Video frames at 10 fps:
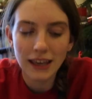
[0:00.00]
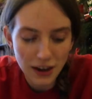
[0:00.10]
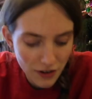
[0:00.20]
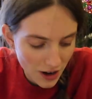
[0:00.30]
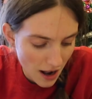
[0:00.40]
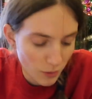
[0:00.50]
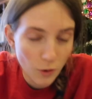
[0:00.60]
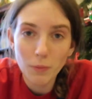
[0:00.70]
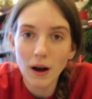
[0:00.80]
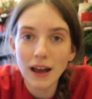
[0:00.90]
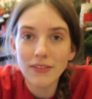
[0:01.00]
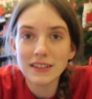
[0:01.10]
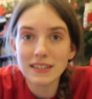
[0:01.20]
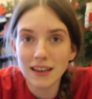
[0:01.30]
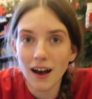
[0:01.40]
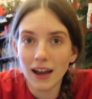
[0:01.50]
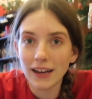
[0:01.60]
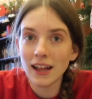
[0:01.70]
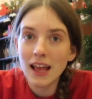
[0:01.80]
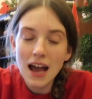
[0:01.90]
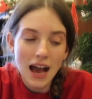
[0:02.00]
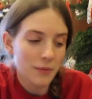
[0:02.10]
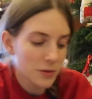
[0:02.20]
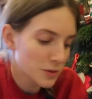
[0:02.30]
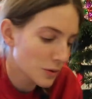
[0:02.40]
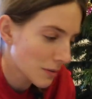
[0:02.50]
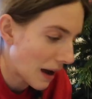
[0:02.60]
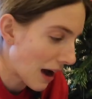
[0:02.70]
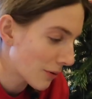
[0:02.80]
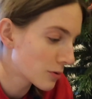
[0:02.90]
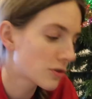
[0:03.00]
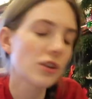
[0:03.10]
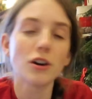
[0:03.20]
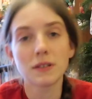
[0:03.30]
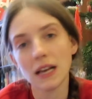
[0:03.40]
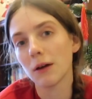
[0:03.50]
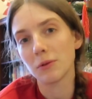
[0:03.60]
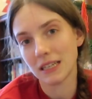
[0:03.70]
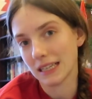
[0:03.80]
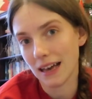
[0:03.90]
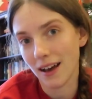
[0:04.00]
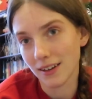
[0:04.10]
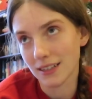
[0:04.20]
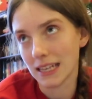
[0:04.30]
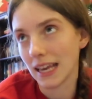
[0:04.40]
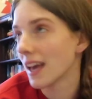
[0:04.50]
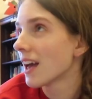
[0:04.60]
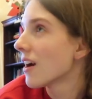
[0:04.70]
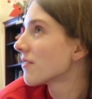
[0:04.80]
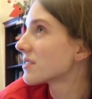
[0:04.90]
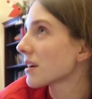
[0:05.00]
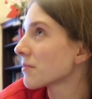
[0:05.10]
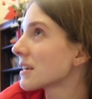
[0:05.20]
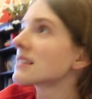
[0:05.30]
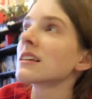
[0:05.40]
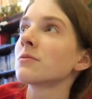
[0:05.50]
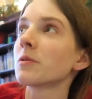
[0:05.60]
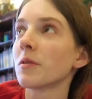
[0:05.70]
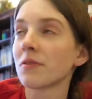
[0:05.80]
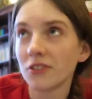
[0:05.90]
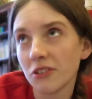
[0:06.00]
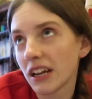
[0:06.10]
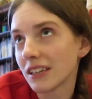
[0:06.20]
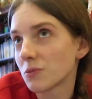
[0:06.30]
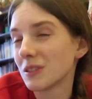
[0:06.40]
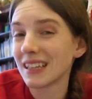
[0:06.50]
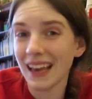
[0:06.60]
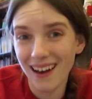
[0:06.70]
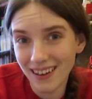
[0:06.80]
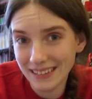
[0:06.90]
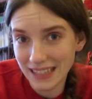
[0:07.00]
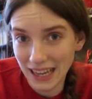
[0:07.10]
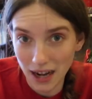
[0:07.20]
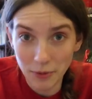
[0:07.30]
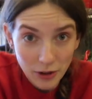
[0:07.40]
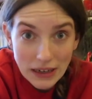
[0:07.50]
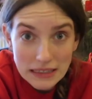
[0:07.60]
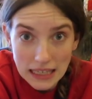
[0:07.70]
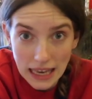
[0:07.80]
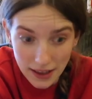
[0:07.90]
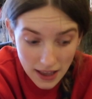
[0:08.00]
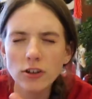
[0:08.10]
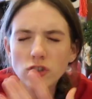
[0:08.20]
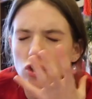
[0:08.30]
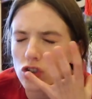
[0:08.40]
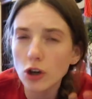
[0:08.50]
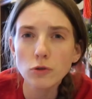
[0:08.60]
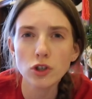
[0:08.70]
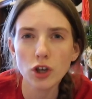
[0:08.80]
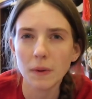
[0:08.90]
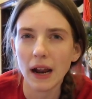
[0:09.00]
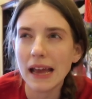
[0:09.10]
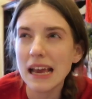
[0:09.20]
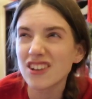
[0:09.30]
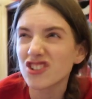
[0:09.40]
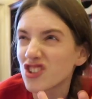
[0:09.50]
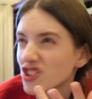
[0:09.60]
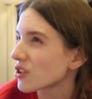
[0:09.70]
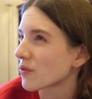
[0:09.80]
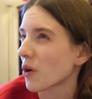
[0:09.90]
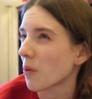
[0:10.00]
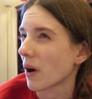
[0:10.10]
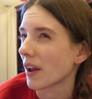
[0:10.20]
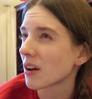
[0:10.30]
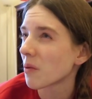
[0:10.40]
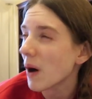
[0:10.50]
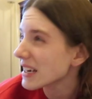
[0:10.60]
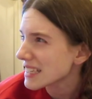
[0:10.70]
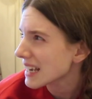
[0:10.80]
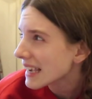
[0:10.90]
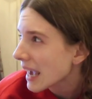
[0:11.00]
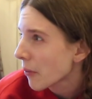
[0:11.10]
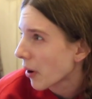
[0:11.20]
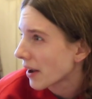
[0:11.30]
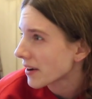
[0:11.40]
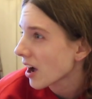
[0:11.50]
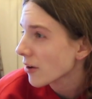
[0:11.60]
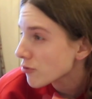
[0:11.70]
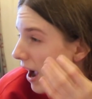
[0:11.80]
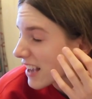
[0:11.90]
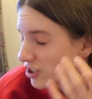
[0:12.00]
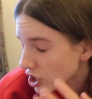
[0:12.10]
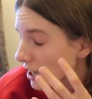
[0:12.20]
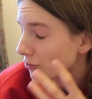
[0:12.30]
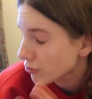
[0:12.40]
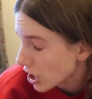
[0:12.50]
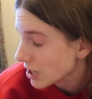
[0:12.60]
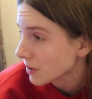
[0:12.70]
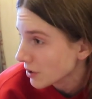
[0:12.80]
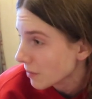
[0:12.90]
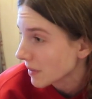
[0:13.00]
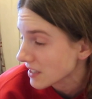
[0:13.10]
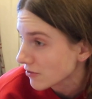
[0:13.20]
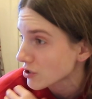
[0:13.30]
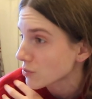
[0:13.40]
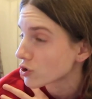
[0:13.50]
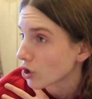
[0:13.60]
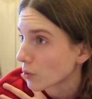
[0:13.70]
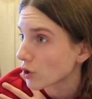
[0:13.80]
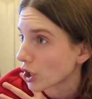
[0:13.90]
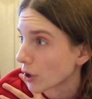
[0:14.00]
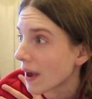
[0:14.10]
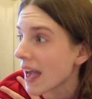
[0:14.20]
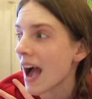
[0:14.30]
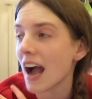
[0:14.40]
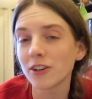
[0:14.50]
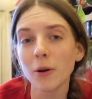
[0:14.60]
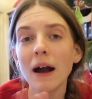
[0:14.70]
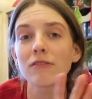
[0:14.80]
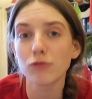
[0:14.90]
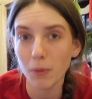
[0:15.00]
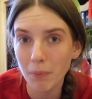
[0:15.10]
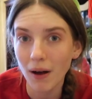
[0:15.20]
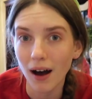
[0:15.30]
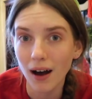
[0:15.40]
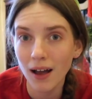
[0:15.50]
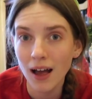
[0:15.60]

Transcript: Kira and I walked by this line and we were talking about how we were so sad we didn't get a Hugsy. For some reason, we were foolish, we didn't get a Hugsy and I'm regretting it. So stupid. I should have got one. Why didn't I get one? I'm actually genuinely not myself because it was so cute. I know I have romper.